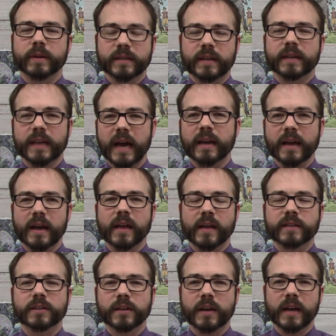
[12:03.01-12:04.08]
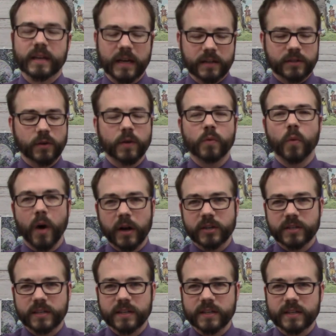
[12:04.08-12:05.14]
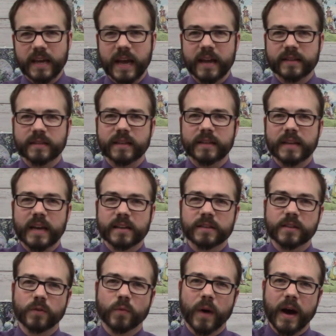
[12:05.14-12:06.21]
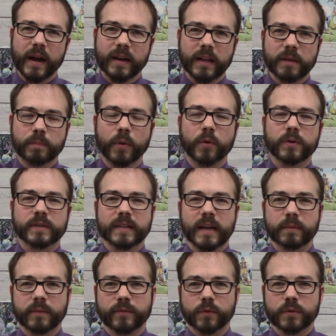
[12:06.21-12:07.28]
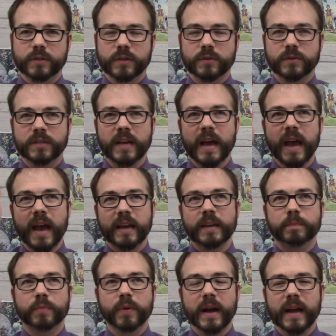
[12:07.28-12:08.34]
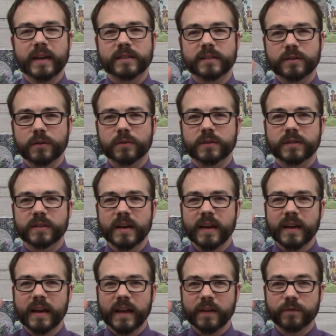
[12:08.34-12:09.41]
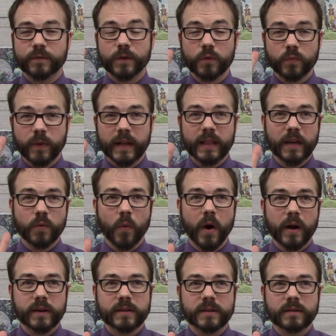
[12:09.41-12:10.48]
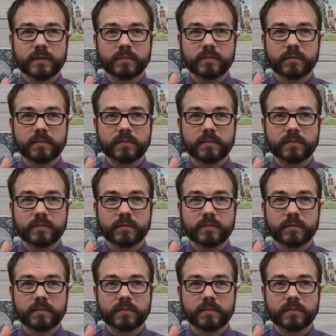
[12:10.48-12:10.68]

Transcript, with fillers: He's like, yeah, yeah, yeah, that's a good idea. And so he washes his hands and he takes the wine and he pours it out before Zeus and he prays, Zeus, if you really want,